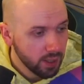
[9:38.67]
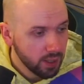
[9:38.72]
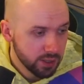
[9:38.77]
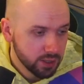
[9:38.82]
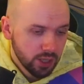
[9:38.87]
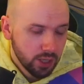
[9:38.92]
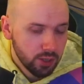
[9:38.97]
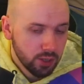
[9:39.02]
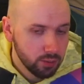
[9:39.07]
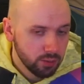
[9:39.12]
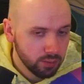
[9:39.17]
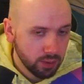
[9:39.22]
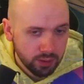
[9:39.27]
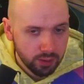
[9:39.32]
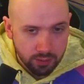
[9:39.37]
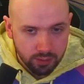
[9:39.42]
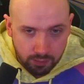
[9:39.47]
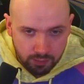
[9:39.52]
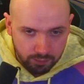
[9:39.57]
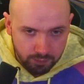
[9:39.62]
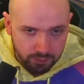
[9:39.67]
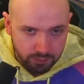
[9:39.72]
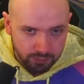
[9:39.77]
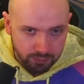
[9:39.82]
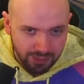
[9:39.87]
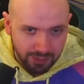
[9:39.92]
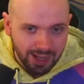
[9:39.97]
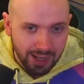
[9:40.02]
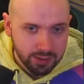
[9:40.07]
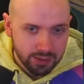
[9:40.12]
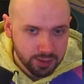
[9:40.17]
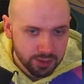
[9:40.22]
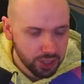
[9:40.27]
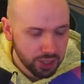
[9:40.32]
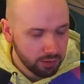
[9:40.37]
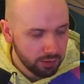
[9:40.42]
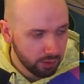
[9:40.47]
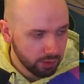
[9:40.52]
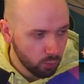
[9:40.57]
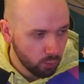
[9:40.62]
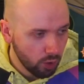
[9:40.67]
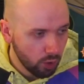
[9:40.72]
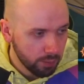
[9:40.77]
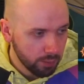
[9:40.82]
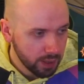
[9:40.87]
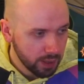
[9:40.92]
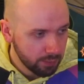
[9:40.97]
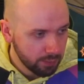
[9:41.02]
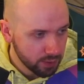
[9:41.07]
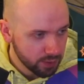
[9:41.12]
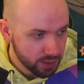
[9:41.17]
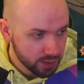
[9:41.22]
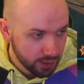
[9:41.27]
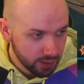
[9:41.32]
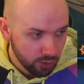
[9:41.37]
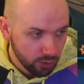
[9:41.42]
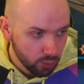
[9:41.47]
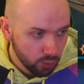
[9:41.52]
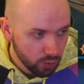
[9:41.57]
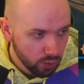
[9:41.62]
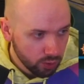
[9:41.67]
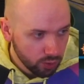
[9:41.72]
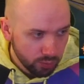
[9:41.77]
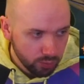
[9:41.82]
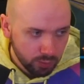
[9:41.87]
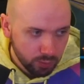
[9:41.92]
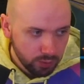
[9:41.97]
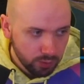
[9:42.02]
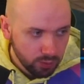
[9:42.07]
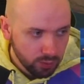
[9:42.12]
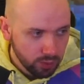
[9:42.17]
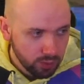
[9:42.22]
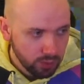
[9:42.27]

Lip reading: So like that's generally why people still walk up the wall.